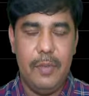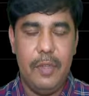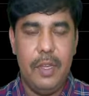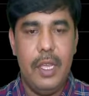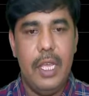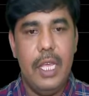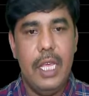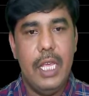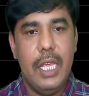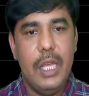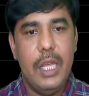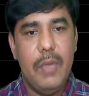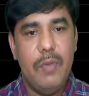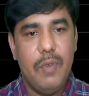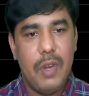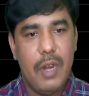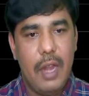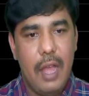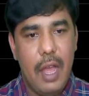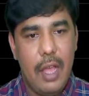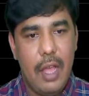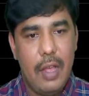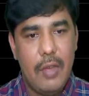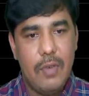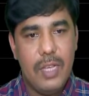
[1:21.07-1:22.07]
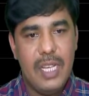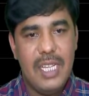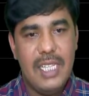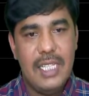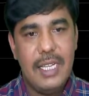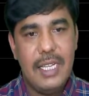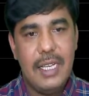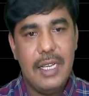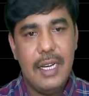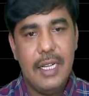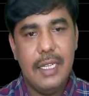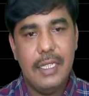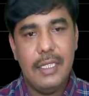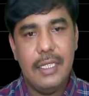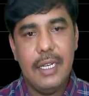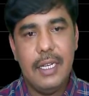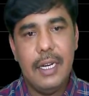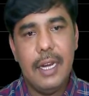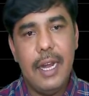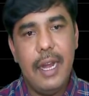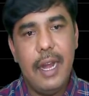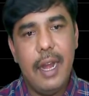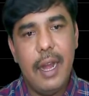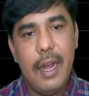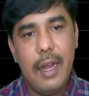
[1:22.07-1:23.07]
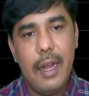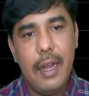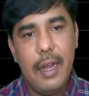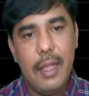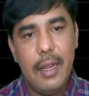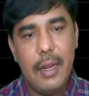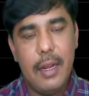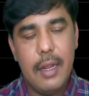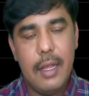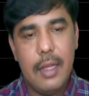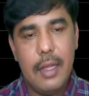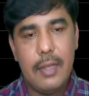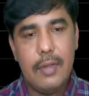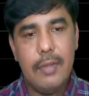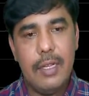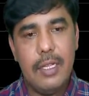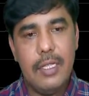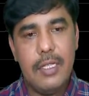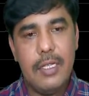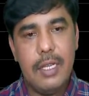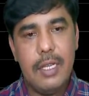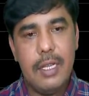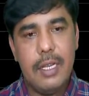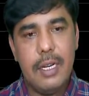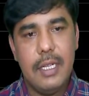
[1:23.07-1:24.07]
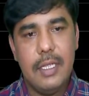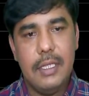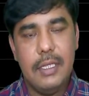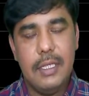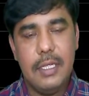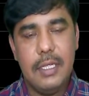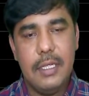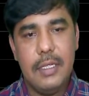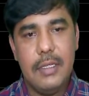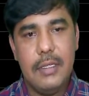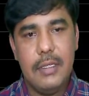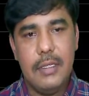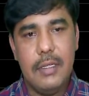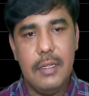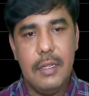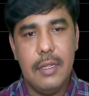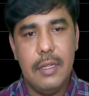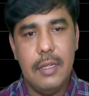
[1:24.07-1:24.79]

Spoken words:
If clockwise direction and anti-clockwise directions